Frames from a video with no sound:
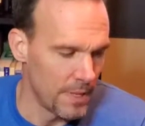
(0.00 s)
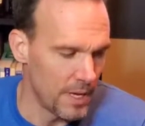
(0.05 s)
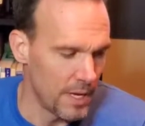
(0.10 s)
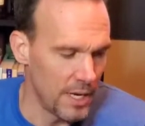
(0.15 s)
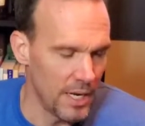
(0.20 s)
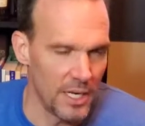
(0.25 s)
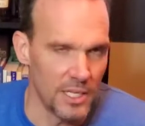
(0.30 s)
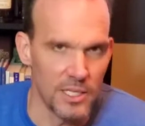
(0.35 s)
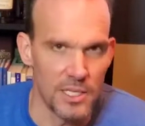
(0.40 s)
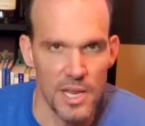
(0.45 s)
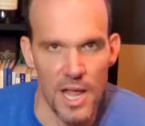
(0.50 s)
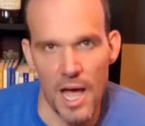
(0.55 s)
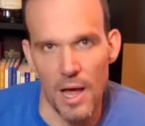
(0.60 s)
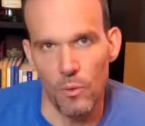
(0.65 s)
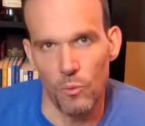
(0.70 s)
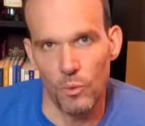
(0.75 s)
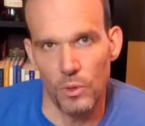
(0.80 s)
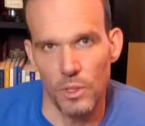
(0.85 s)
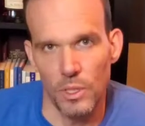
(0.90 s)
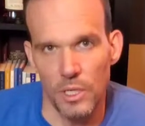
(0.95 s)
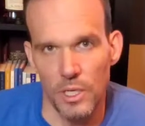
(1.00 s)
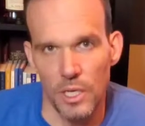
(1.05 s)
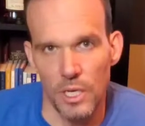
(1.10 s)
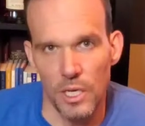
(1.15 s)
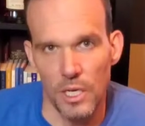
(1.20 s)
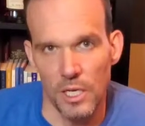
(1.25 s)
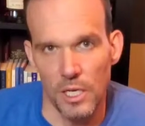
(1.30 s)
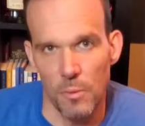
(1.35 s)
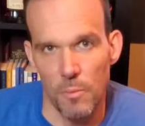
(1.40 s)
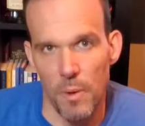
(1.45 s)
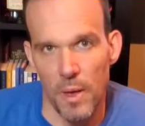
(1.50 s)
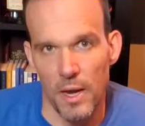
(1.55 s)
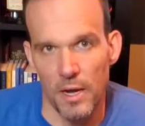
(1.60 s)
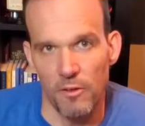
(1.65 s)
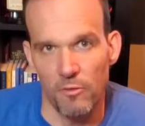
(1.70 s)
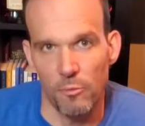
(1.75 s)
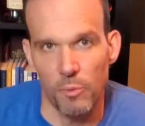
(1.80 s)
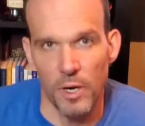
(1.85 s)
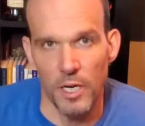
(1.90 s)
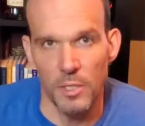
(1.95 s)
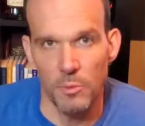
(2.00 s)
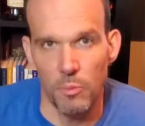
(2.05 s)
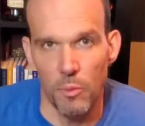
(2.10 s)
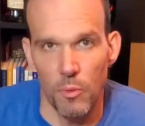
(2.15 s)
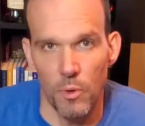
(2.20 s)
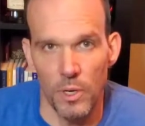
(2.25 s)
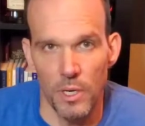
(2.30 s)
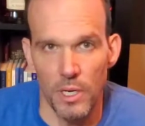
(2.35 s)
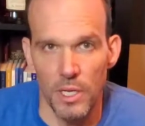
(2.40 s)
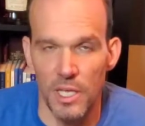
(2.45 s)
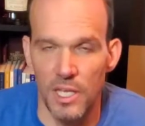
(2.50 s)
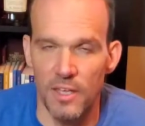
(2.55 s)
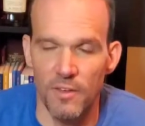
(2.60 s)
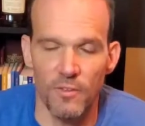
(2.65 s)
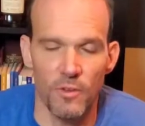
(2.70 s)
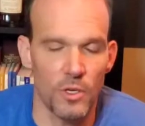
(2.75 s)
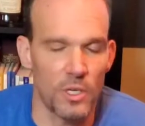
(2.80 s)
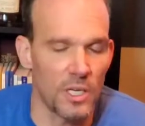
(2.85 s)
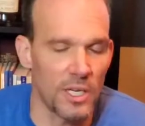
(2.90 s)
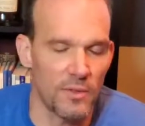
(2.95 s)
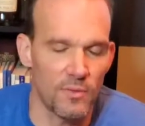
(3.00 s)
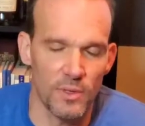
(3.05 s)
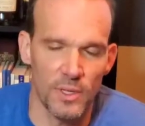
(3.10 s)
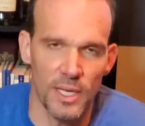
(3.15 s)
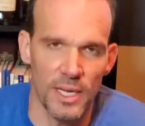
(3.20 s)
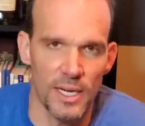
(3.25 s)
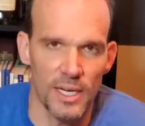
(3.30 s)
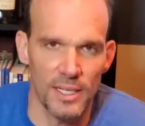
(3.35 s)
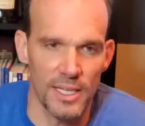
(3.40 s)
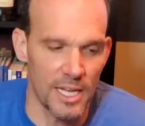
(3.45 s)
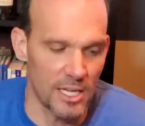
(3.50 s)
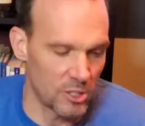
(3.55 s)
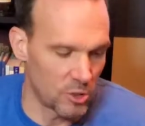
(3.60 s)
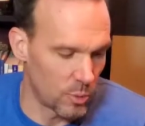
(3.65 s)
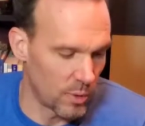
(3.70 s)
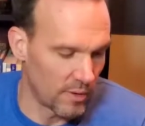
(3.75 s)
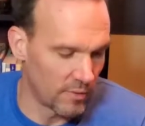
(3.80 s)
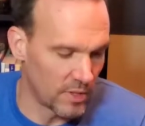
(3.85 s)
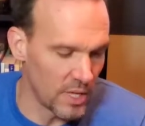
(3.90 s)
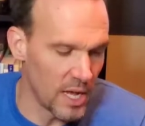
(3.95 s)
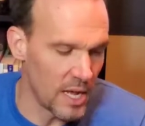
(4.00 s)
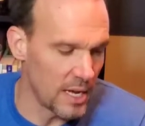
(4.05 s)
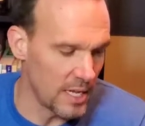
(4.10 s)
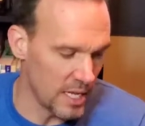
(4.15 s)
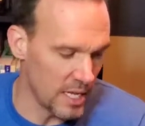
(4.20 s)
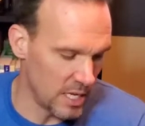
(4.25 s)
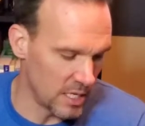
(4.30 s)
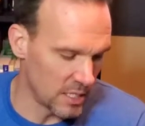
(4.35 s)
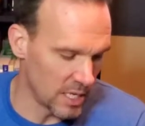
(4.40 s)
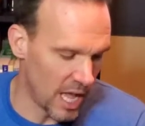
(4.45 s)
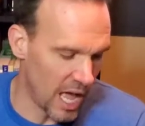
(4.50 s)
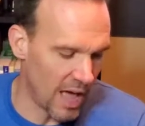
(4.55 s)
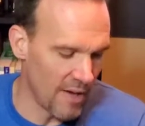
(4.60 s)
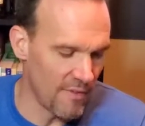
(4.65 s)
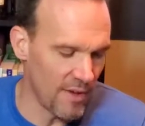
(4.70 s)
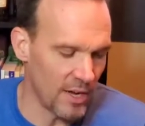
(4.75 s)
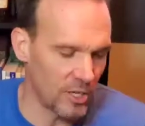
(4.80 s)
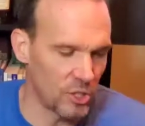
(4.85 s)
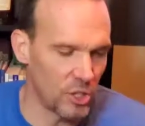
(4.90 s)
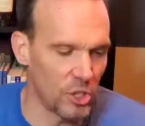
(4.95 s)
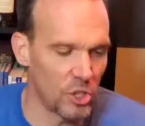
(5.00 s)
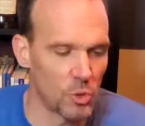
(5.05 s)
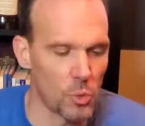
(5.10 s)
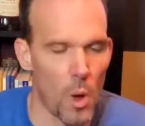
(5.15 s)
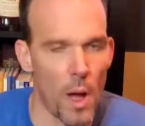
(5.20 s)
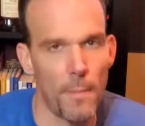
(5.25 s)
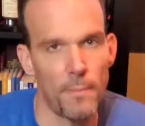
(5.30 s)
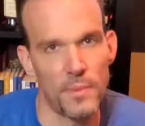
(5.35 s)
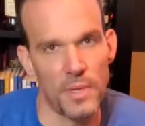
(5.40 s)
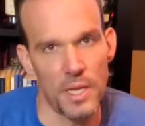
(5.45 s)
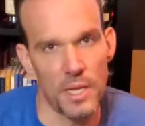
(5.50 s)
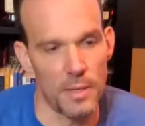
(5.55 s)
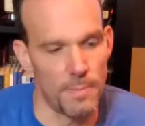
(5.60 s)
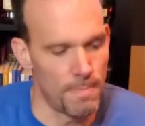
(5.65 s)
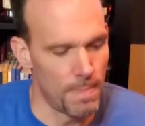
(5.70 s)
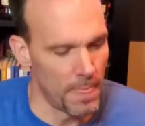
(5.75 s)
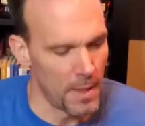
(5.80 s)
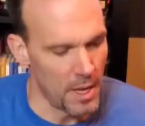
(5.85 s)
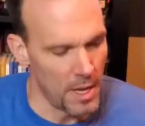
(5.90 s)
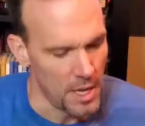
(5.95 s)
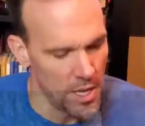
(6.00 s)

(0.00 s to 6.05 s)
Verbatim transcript: Uh, it is not really in a competitive price point if you can even get it at that. So what I've done is I've actually swapped in